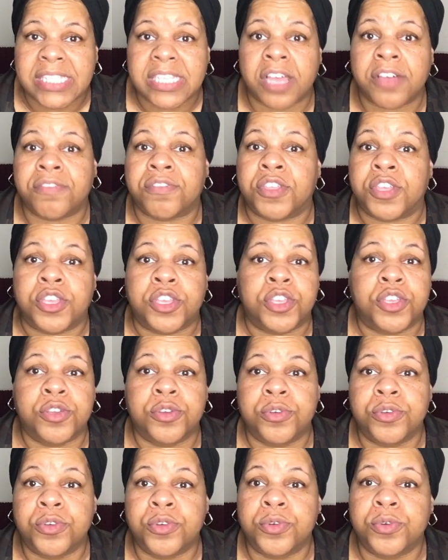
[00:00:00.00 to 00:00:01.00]
of the
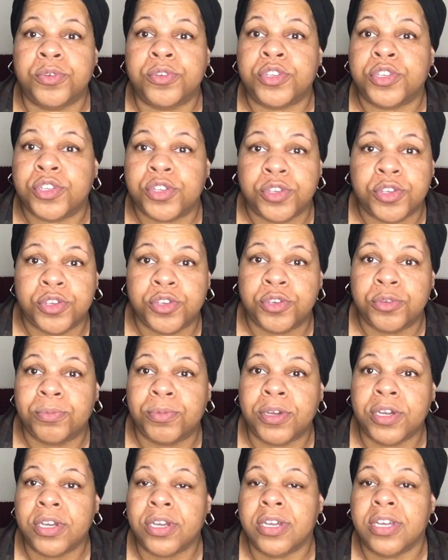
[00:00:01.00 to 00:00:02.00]
YouTube
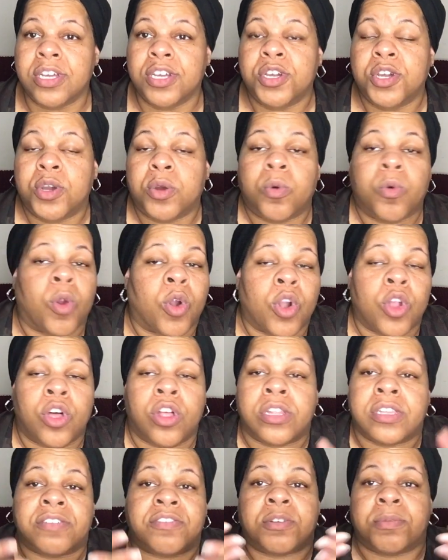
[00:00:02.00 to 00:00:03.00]

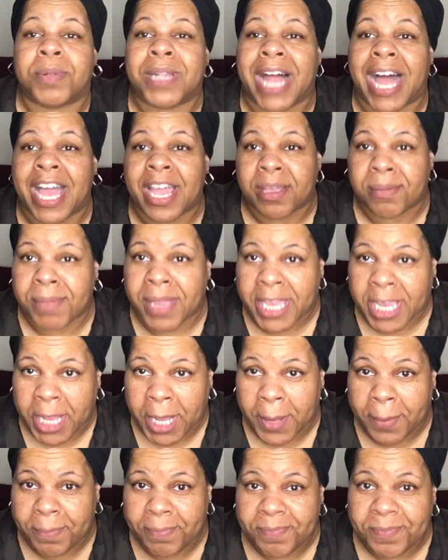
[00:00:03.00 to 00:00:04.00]
world of applying
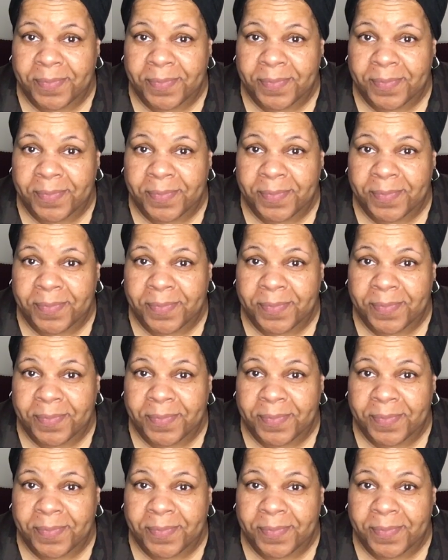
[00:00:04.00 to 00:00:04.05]
makeup.